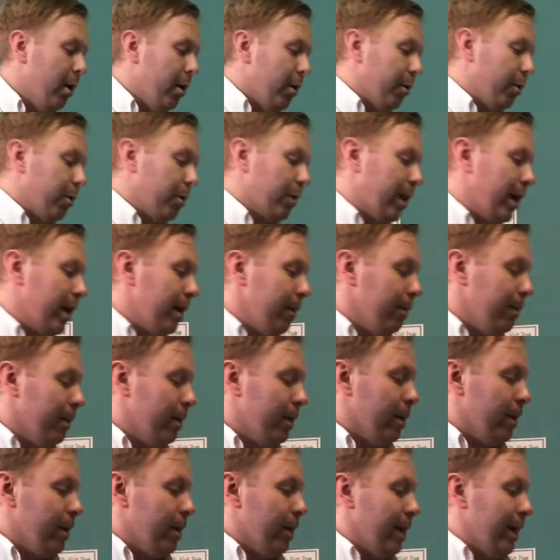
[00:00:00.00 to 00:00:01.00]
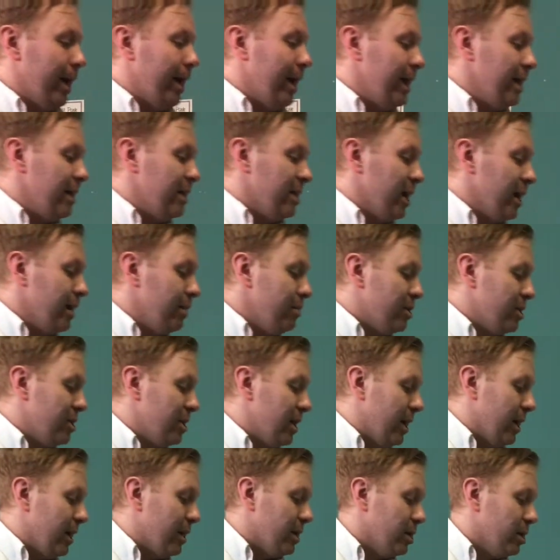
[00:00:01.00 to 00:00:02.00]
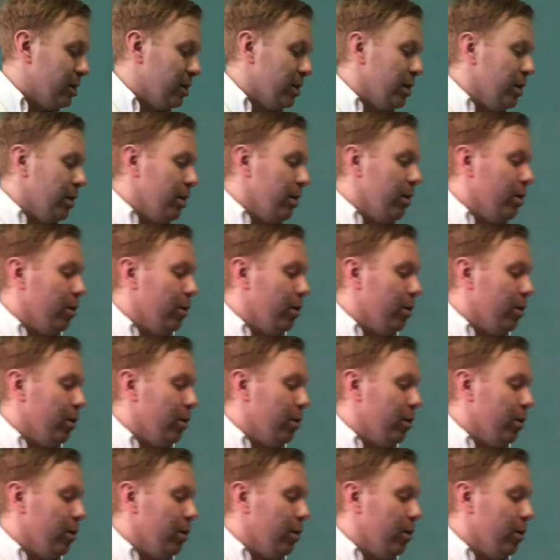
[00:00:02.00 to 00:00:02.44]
Okay, 8 times 6.